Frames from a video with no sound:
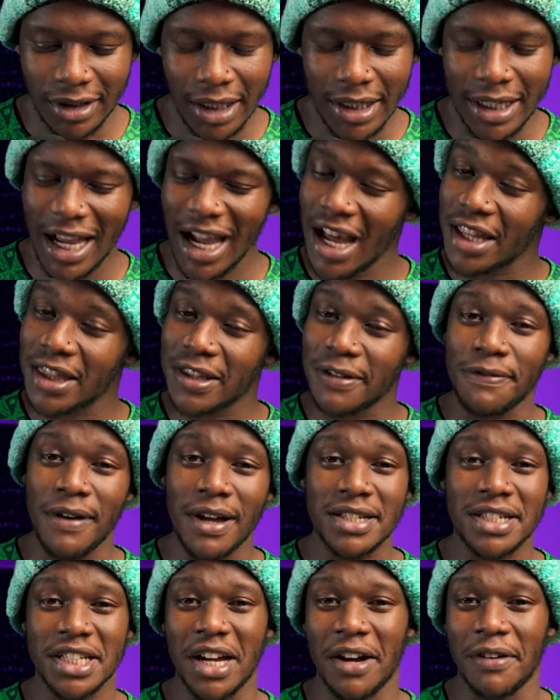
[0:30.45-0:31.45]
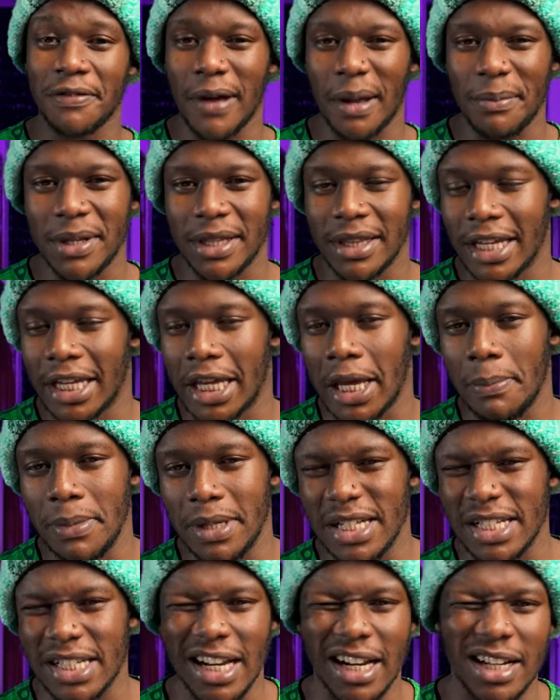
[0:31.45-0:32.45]
yeah, the first half, I mean, the game
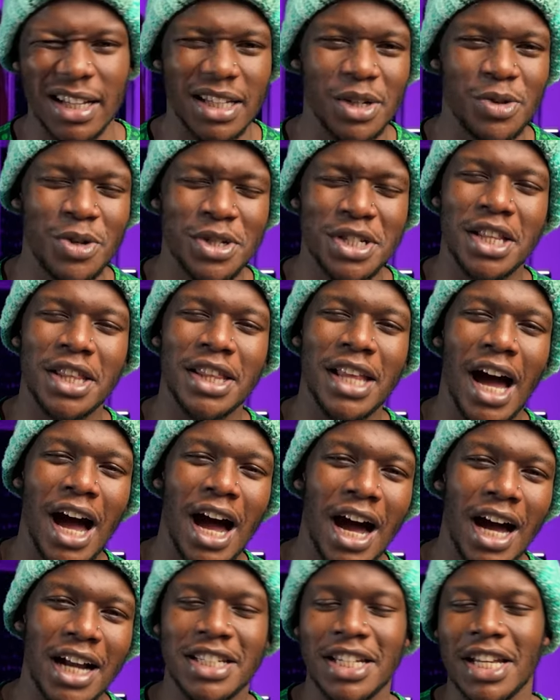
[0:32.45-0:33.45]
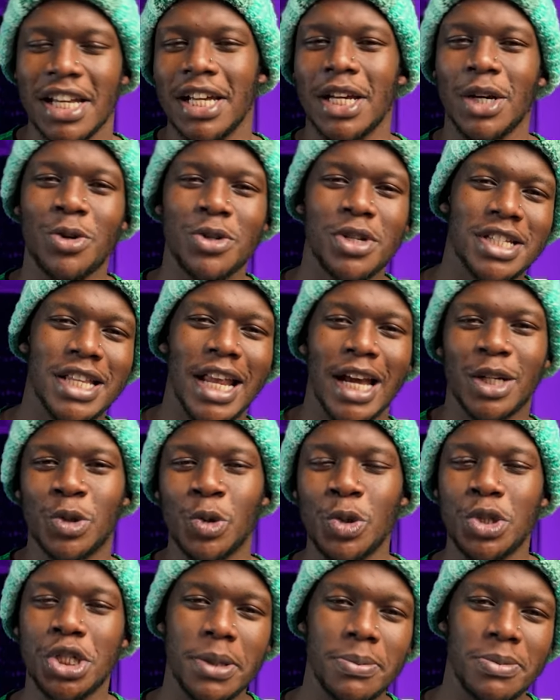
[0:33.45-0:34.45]
didn't start. It wasn't that. It was just like
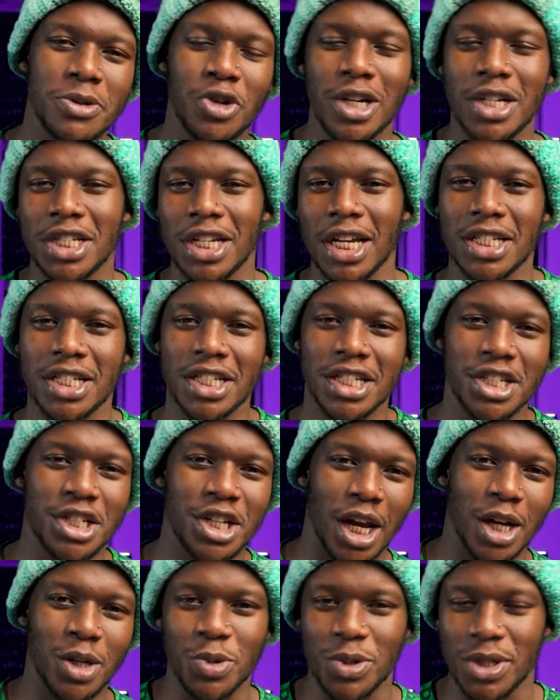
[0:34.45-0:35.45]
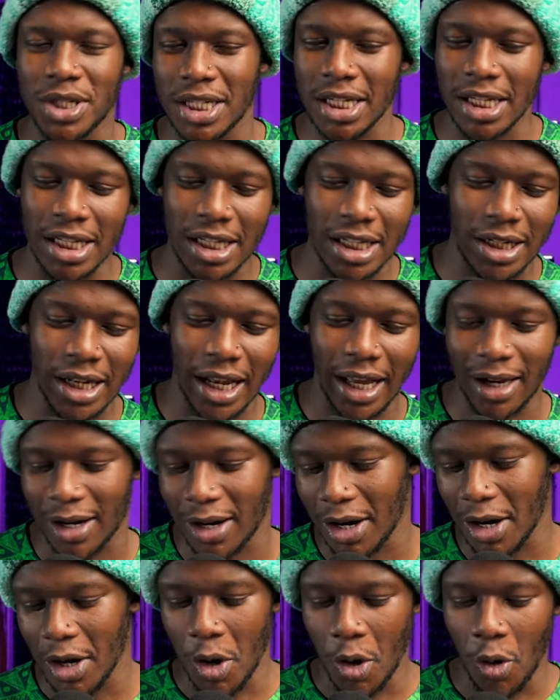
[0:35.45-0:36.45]
two teams really just trying to see,
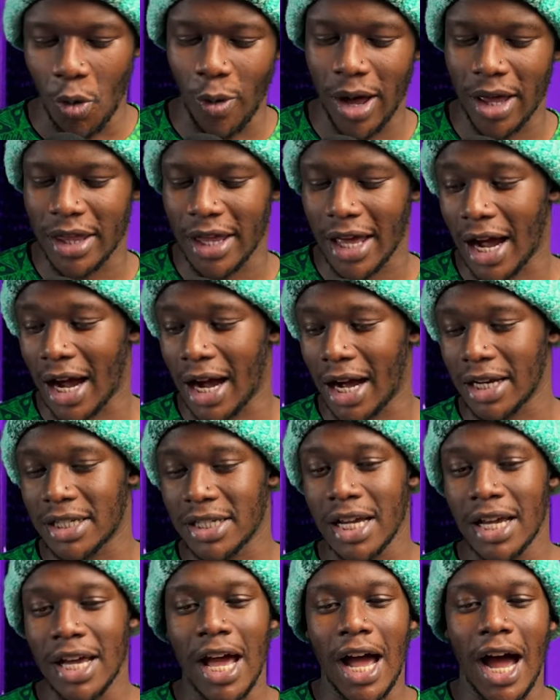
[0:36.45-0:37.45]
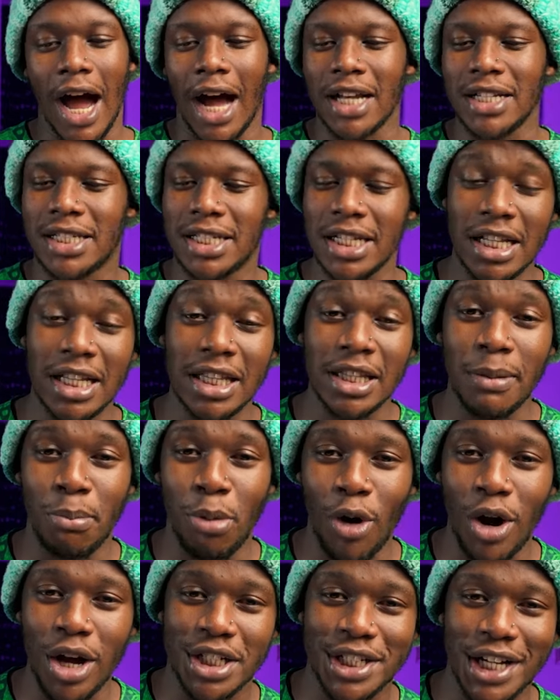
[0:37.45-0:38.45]
like, where they're at. Until the
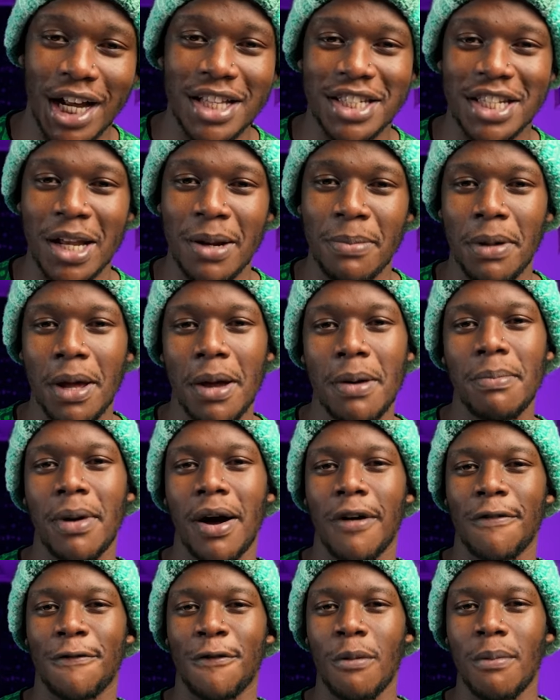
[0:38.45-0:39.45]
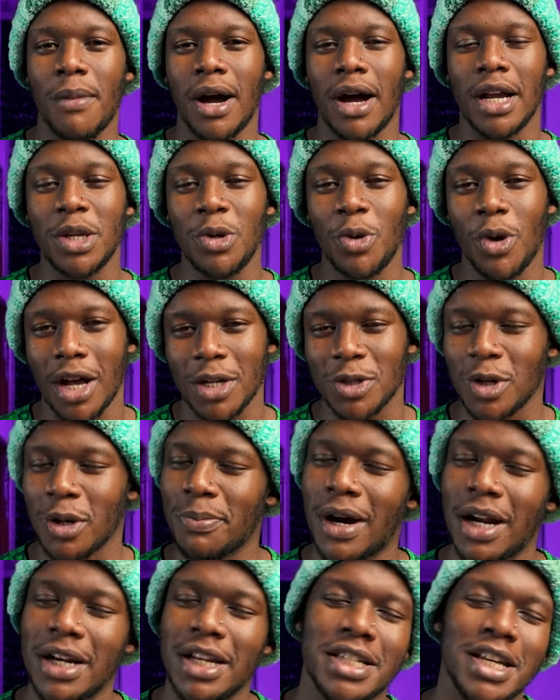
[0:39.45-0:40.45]
boy, Chancel Mbemba, former Newcastle
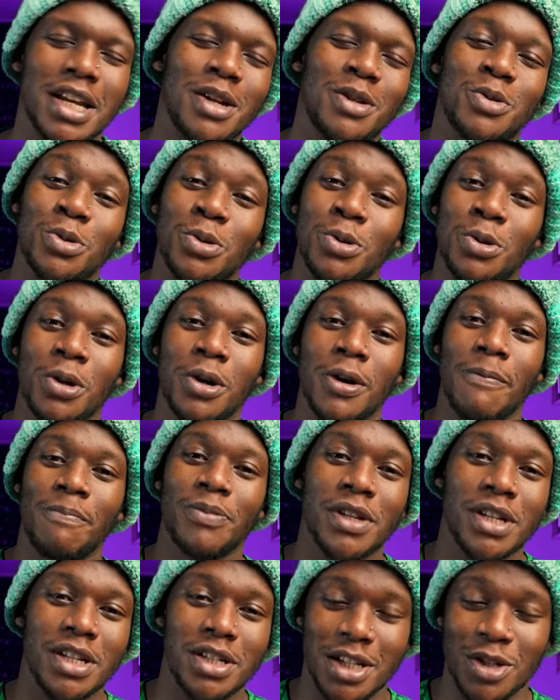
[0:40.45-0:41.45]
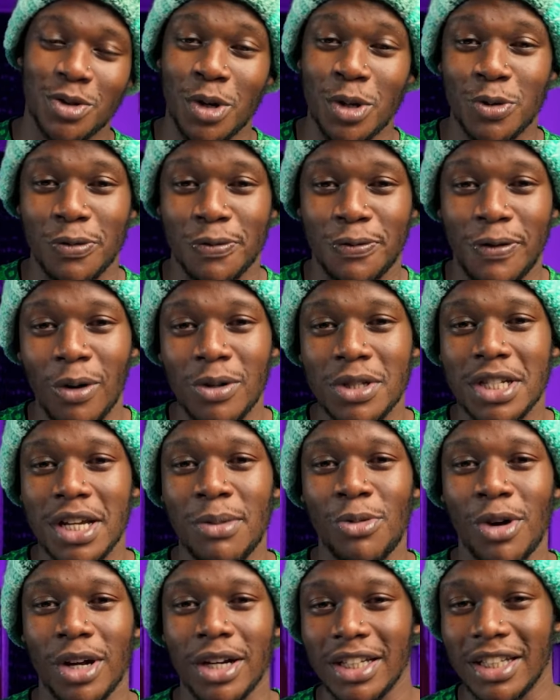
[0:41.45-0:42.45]
man, decided to... he's just going to foul
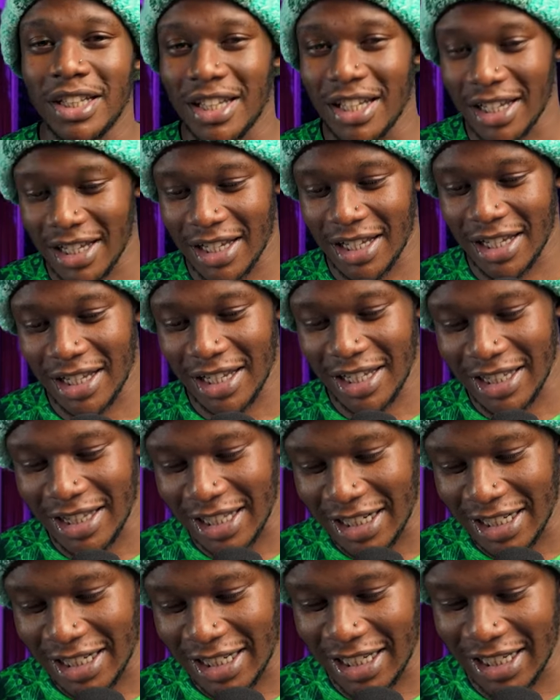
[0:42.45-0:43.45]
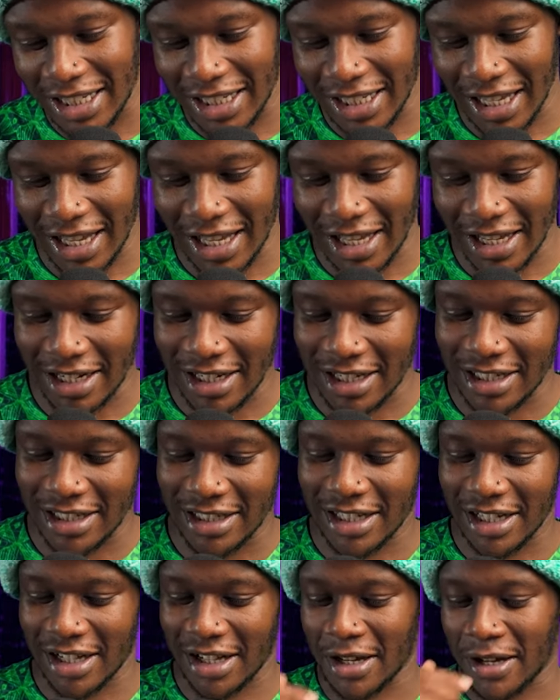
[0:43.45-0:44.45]
someone in the in the D.
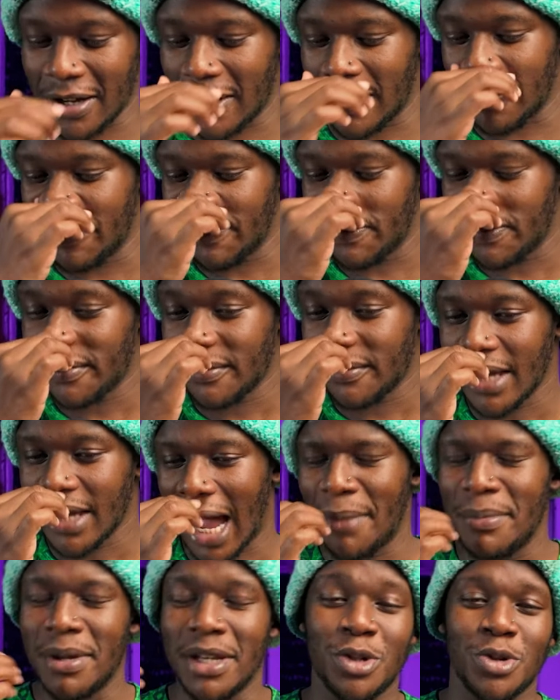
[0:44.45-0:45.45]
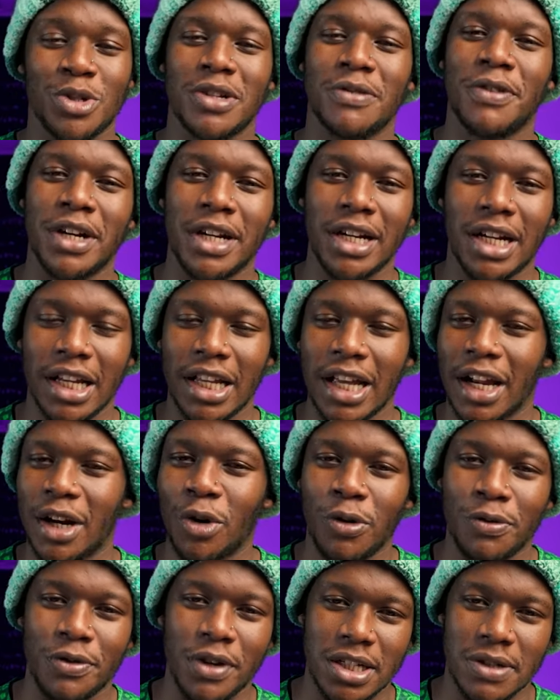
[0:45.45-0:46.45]
And, um, I mean, it was a very clear and
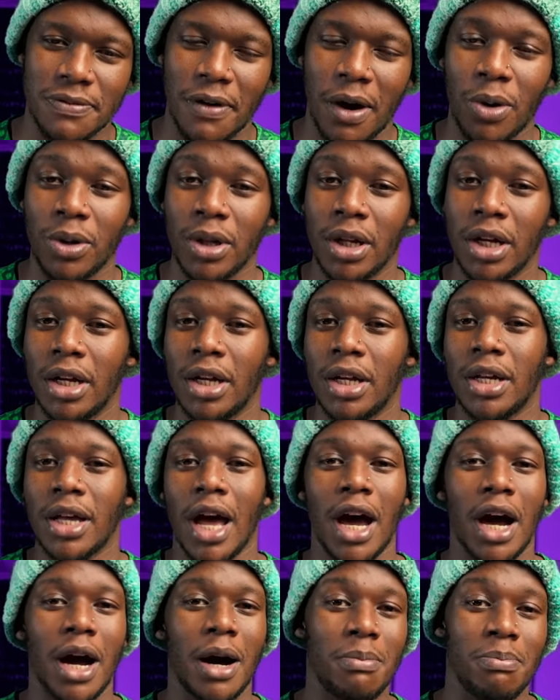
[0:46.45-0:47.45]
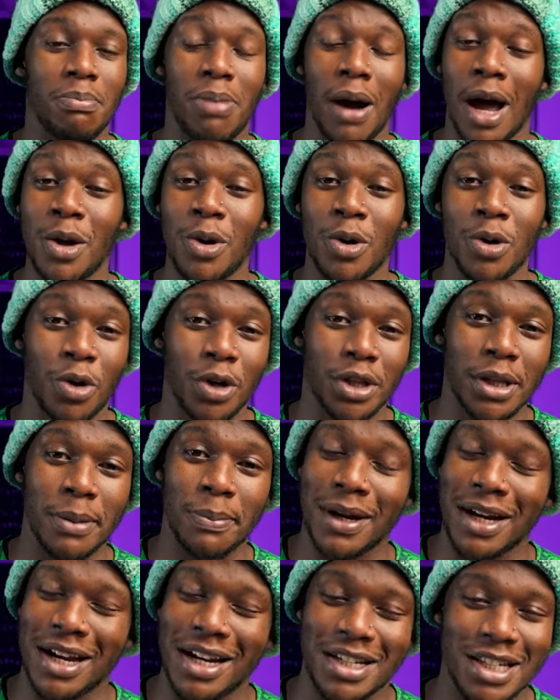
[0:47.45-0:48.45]
obvious foul. Uh, Bayo got the
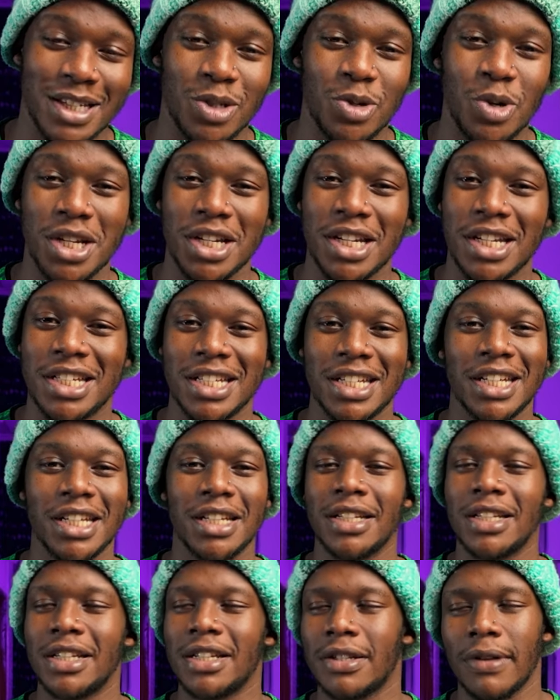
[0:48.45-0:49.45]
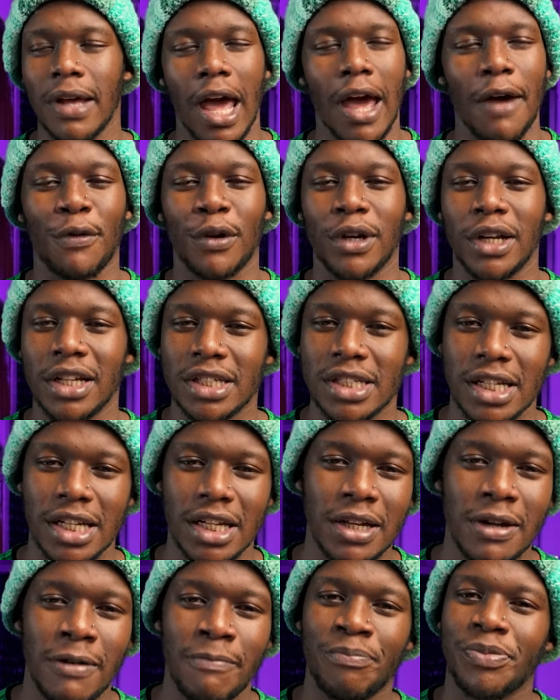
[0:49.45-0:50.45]
penalty, slotted it in
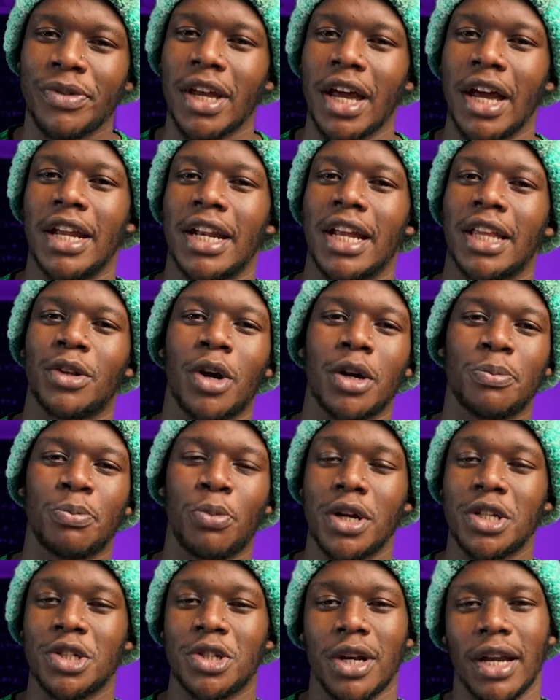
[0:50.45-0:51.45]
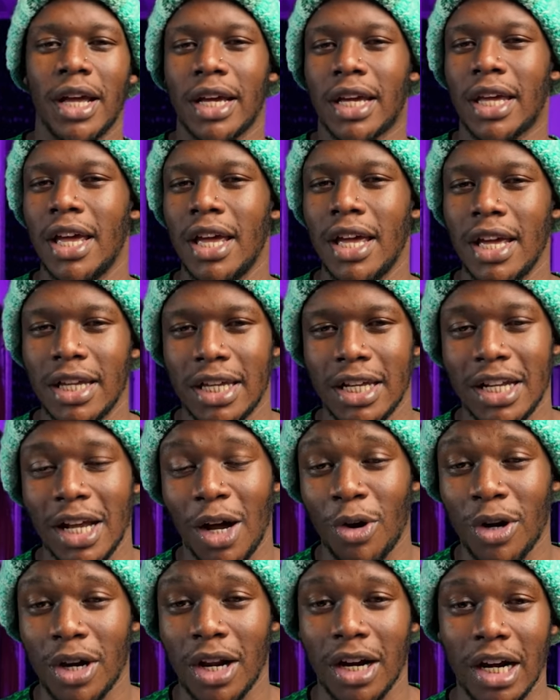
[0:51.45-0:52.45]
effortlessly. And at that point, you're like, hey, Guinea are
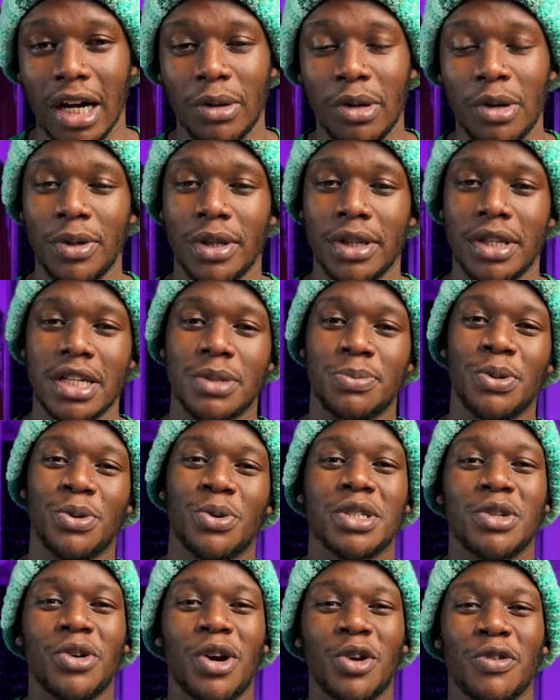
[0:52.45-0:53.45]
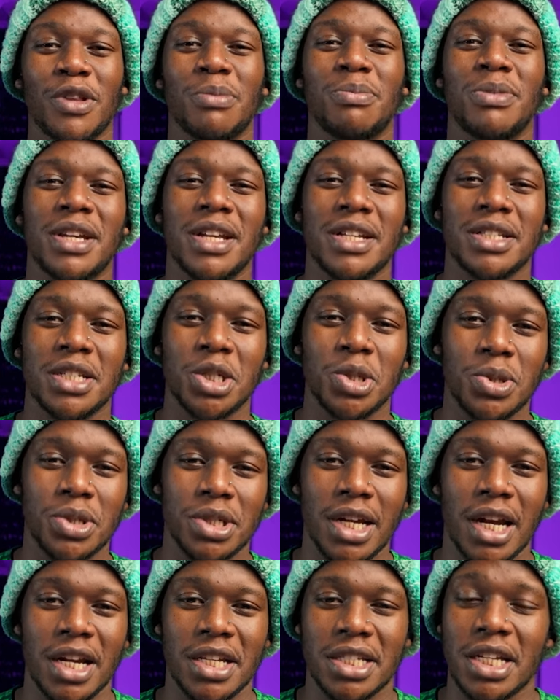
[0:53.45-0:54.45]
going to run away with this. Because one of the biggest issues
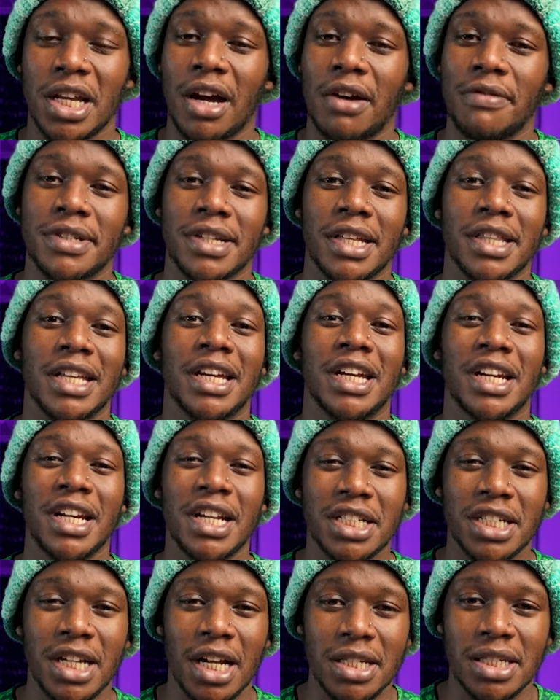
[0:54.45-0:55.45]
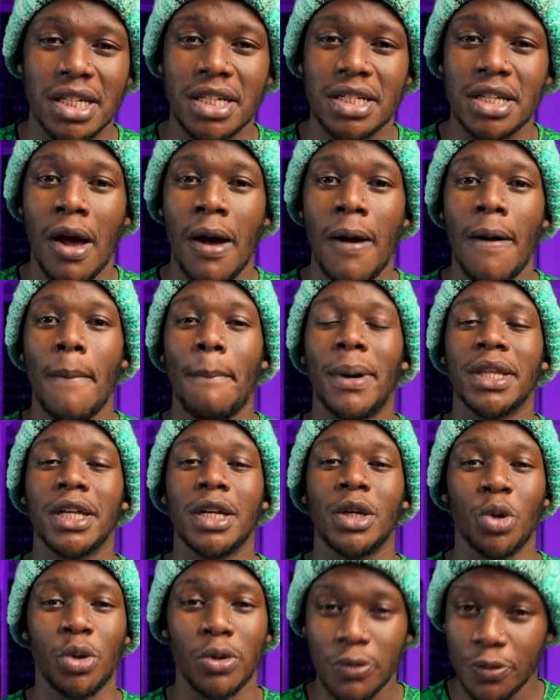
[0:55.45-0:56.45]
D R C have is that they create chances, but they
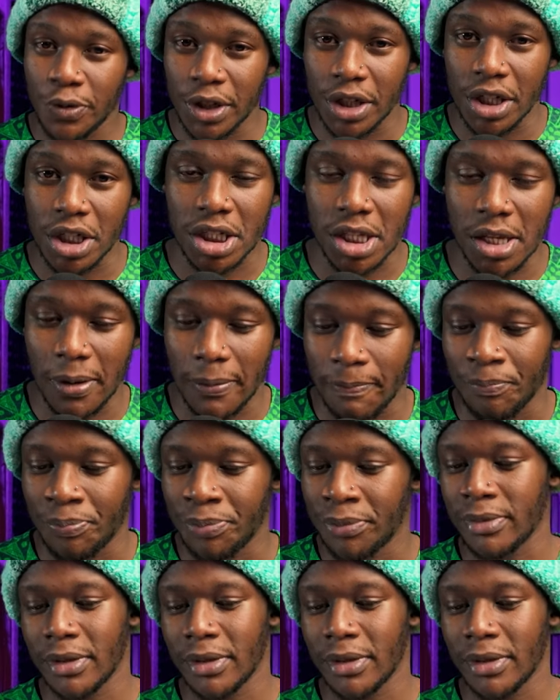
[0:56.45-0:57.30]
don't finish them.